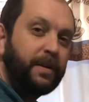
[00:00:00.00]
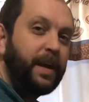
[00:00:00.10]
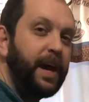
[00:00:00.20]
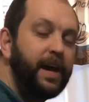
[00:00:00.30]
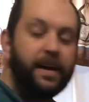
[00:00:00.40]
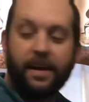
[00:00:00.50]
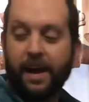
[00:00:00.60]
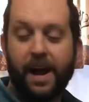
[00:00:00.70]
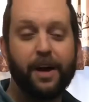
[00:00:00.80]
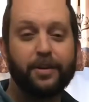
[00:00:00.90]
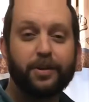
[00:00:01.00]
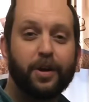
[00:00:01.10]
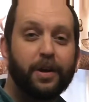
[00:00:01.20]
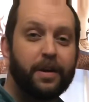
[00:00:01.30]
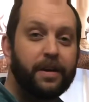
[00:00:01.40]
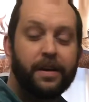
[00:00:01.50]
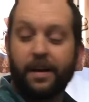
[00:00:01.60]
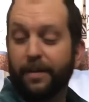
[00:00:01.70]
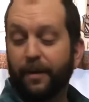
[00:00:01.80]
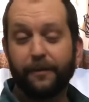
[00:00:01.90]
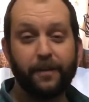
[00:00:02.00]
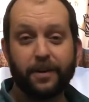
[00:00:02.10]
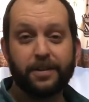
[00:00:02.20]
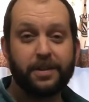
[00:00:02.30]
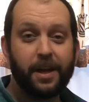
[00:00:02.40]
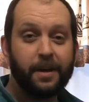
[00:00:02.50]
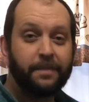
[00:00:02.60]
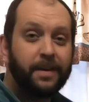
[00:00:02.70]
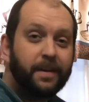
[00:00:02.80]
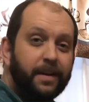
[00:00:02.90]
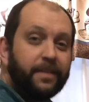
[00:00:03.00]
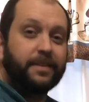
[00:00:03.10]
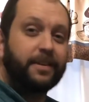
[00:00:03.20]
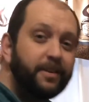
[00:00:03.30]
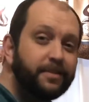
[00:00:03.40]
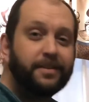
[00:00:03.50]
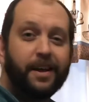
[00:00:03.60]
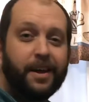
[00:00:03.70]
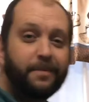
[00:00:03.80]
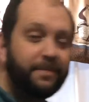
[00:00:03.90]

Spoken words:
that, I'll show you the first step of the two-step